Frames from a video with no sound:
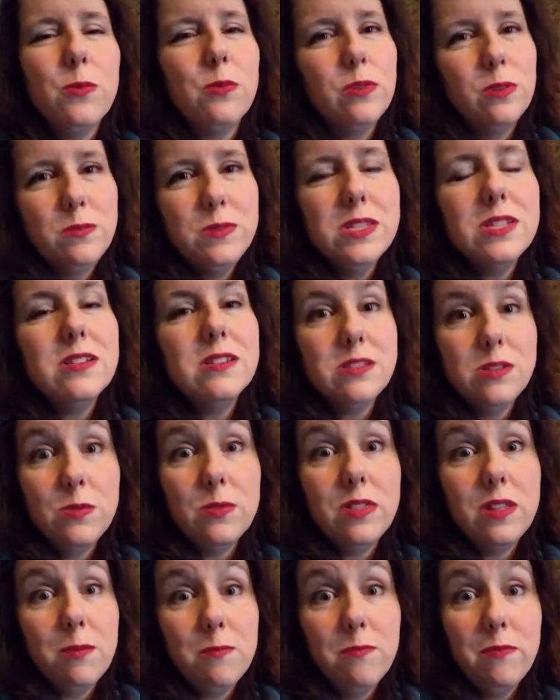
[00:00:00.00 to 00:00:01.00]
rooms that
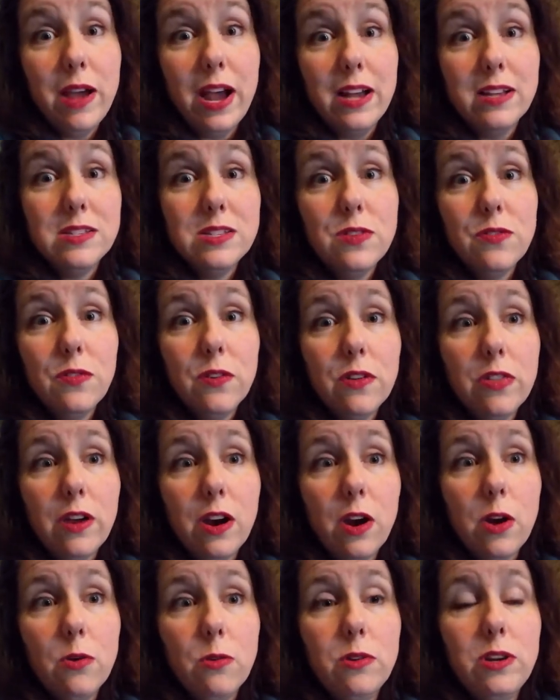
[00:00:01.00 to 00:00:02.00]
suit them best for
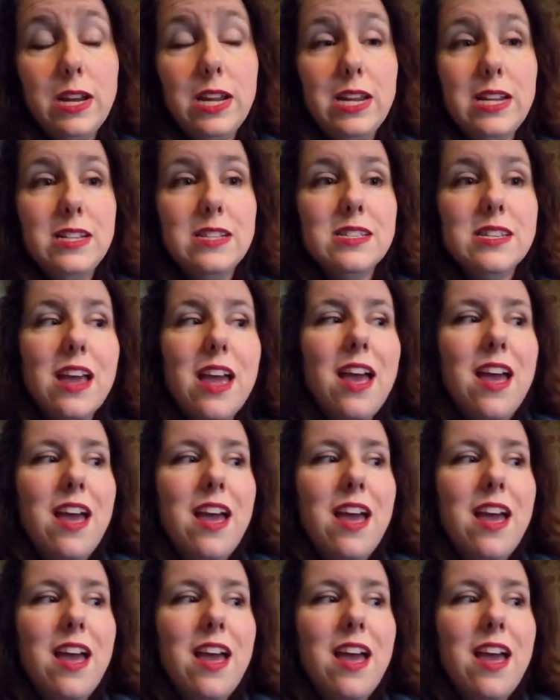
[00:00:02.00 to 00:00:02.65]
their own needs.